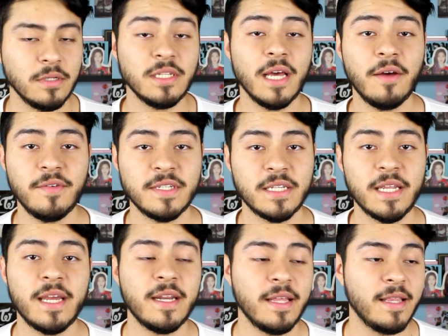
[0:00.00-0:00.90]

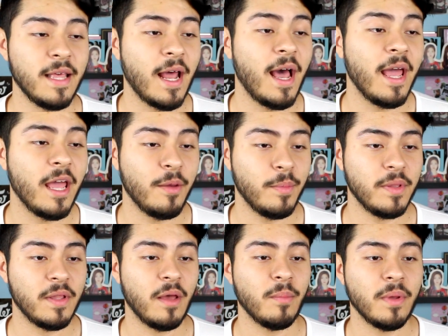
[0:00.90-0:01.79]
devastated that I am
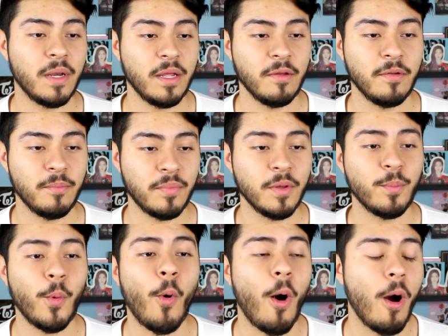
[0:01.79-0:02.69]
and that many
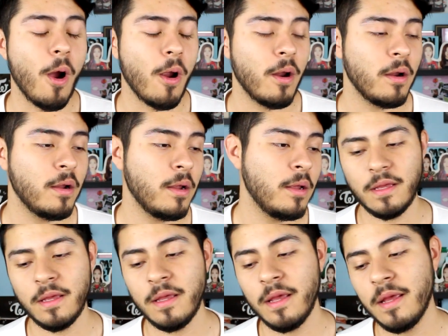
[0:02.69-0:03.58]
people are,
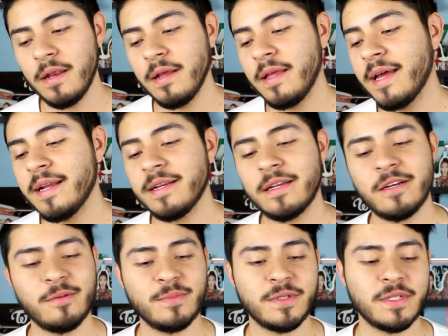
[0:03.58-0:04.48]
it, it again
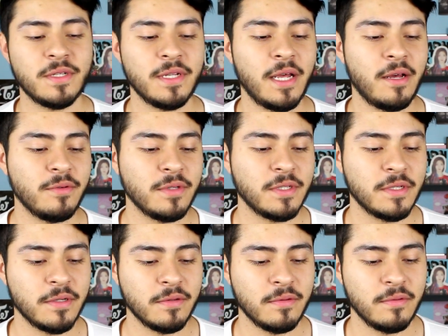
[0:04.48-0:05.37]
comes down
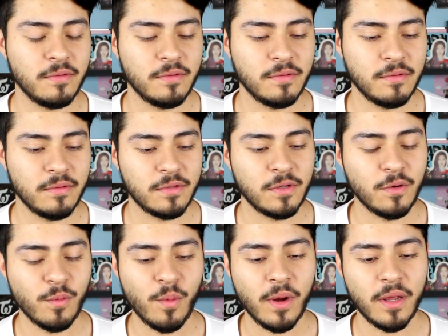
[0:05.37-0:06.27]
to,
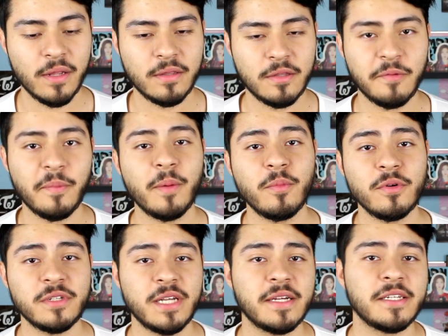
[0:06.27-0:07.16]
to what the
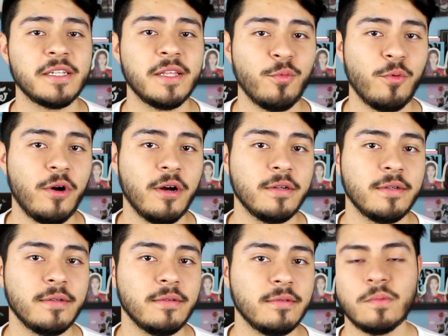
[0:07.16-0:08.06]
members actually want.
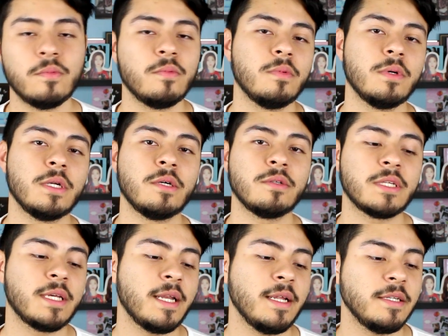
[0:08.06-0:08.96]
What else
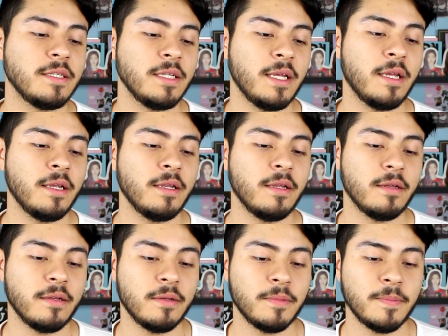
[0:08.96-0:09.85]
can I say?
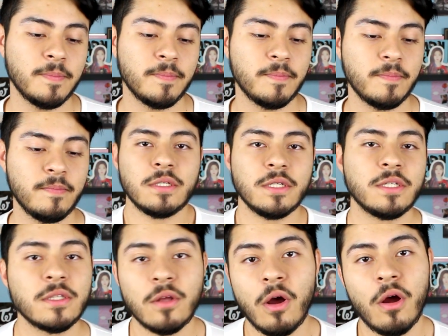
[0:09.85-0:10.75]
Um,
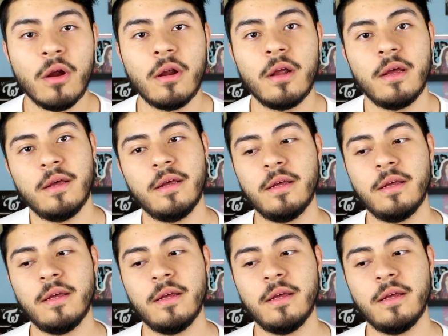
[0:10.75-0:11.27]
Sistar,